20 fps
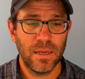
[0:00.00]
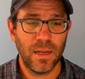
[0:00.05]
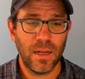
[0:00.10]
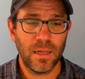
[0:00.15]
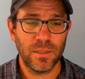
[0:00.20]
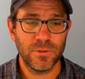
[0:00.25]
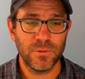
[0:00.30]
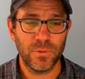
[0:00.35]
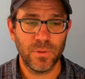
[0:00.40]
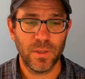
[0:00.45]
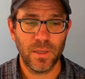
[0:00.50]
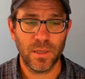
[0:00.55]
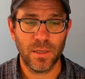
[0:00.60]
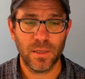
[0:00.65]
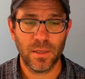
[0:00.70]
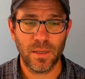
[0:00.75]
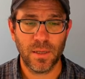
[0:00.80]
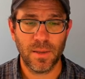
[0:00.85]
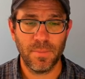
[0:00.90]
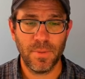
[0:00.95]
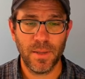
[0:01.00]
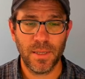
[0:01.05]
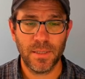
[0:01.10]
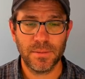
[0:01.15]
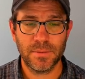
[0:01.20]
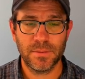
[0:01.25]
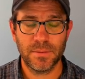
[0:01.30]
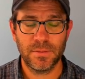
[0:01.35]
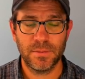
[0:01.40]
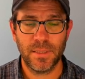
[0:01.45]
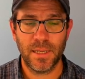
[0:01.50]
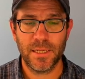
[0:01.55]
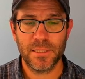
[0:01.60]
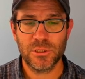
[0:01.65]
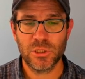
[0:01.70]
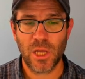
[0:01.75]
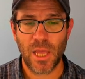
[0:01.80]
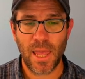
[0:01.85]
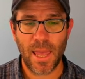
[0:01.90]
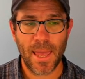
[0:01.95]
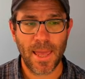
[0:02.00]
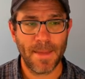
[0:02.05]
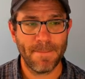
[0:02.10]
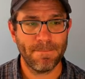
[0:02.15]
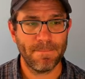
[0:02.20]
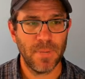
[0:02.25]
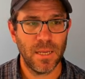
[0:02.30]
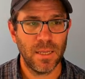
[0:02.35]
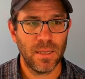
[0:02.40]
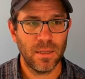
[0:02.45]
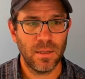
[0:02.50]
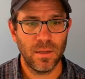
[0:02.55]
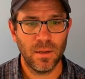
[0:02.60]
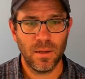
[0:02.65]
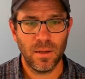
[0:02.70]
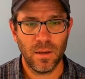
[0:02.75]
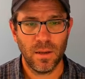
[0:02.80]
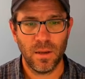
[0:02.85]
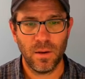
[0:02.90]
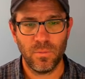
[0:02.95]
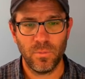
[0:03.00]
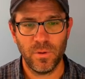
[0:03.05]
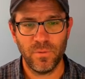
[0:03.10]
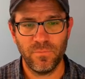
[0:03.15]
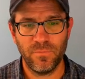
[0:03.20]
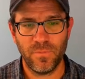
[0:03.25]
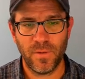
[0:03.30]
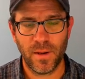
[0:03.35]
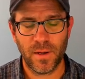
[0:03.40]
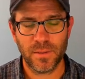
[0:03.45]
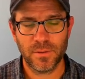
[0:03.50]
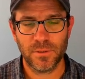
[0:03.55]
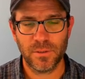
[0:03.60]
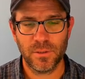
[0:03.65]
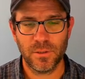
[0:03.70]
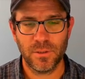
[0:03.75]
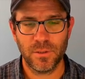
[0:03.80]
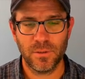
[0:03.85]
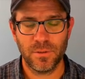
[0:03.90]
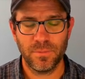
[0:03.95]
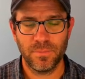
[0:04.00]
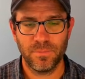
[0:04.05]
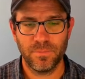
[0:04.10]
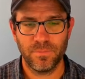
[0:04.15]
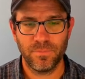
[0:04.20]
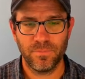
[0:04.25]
I'll do git commit dash m uh, refactor